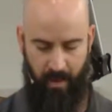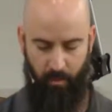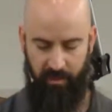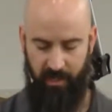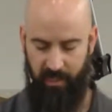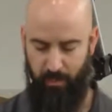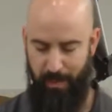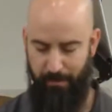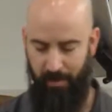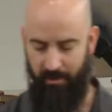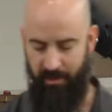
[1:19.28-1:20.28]
When God's
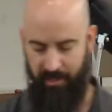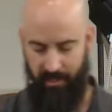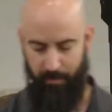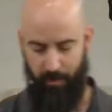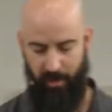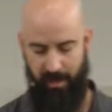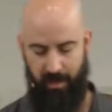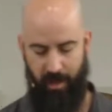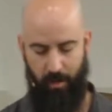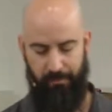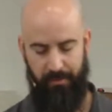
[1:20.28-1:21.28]
people are in need, be ready to
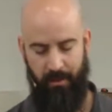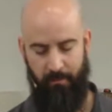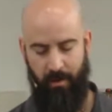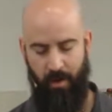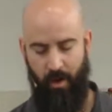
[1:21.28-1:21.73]
help them.